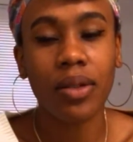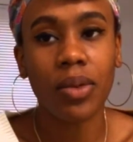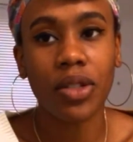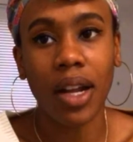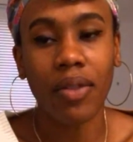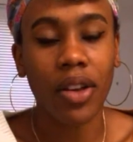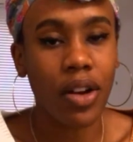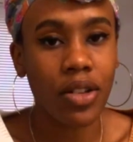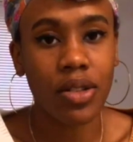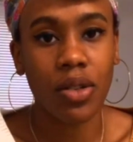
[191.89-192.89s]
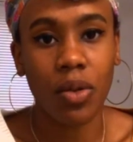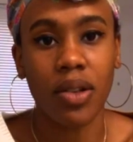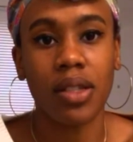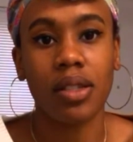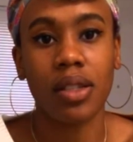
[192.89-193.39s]
which kind of encourages the
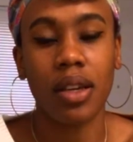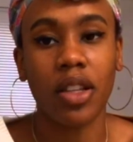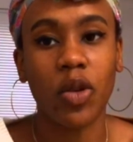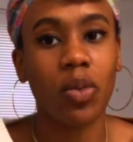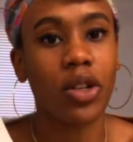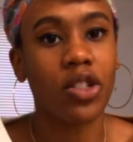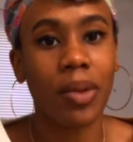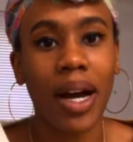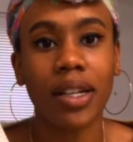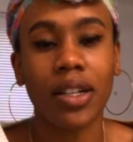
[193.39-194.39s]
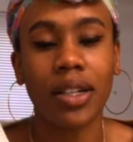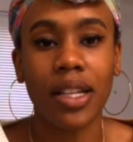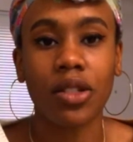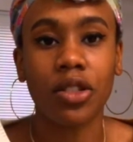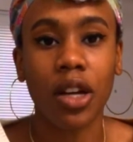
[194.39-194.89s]
horses to take a little more dramatic or
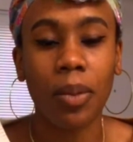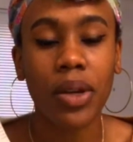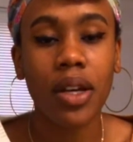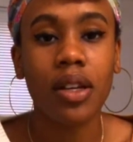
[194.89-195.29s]
nicer jump.